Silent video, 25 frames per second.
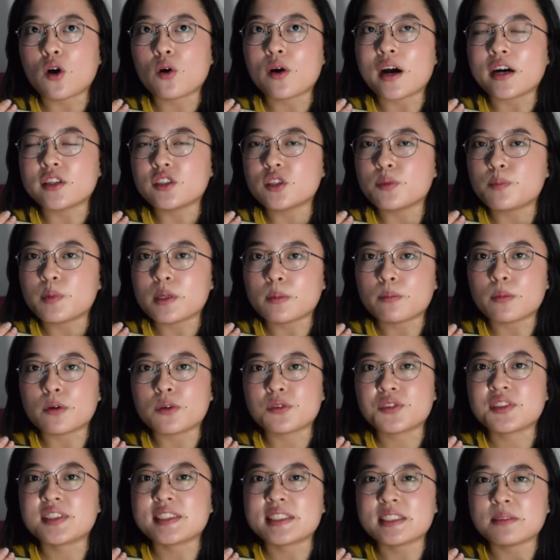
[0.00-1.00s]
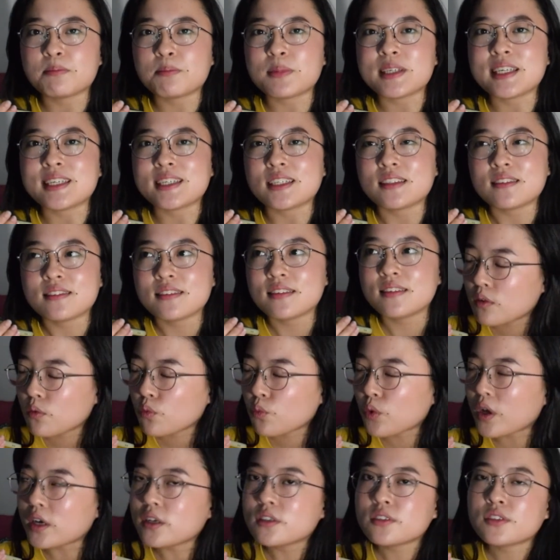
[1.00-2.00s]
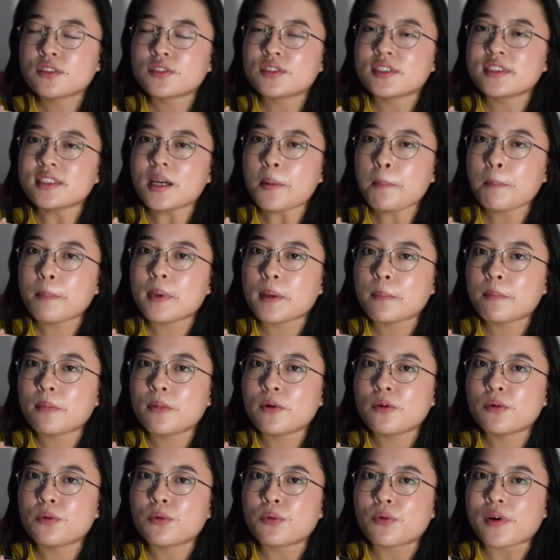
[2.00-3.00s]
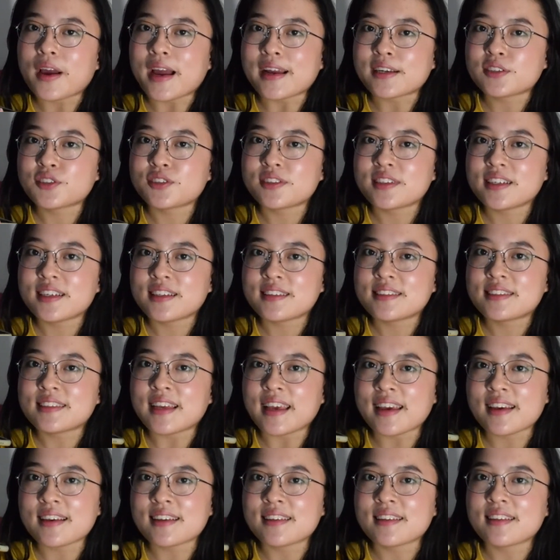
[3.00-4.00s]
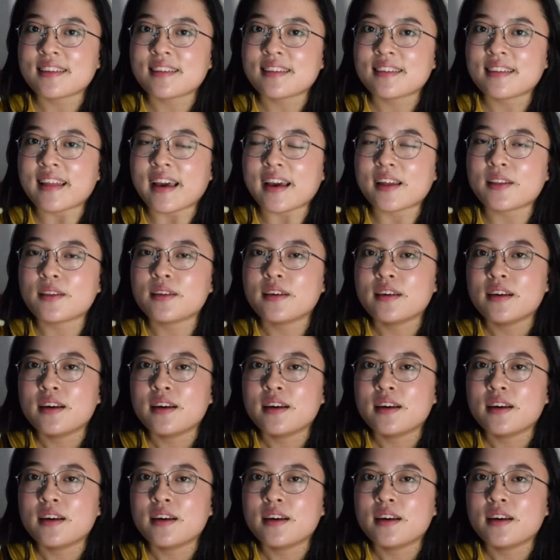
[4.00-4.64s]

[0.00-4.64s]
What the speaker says: other people see me. Well, to some people who actually take that